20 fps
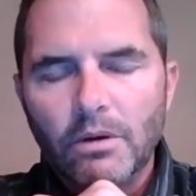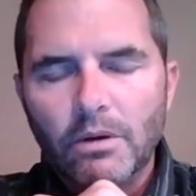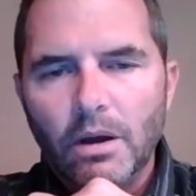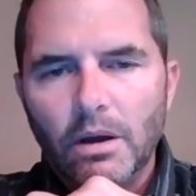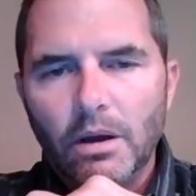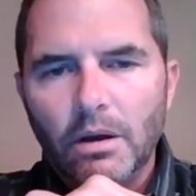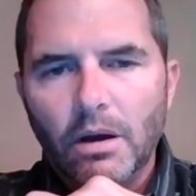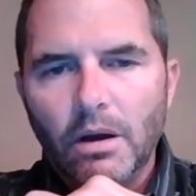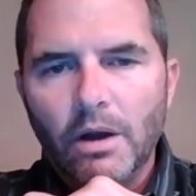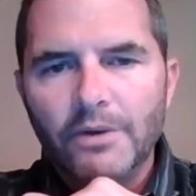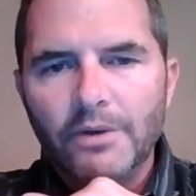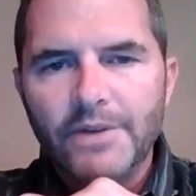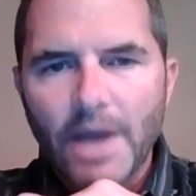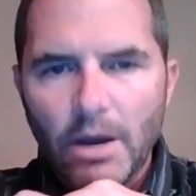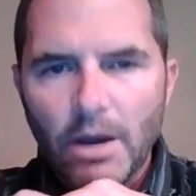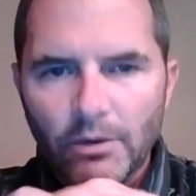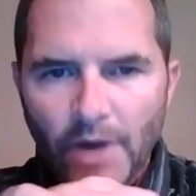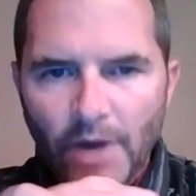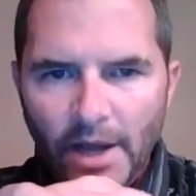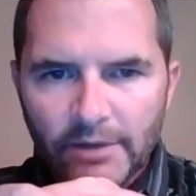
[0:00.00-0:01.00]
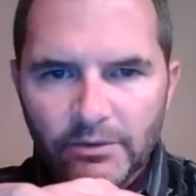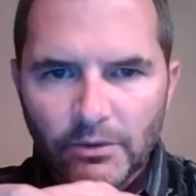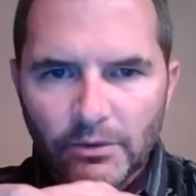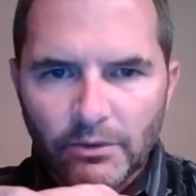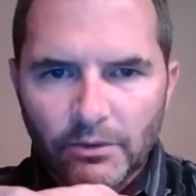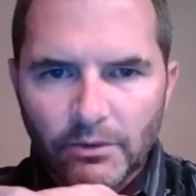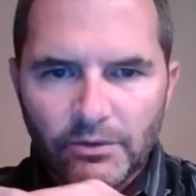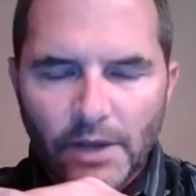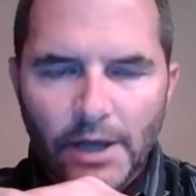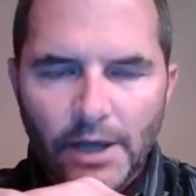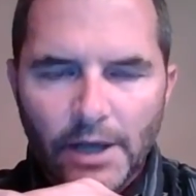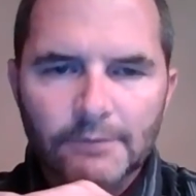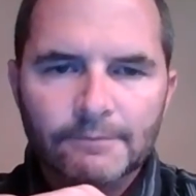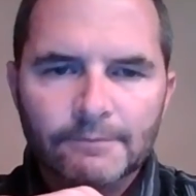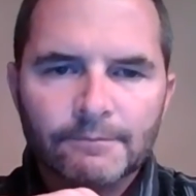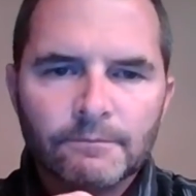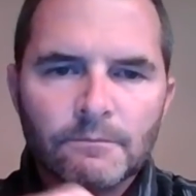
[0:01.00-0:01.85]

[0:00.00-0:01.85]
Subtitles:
on Dal Neitzel's site.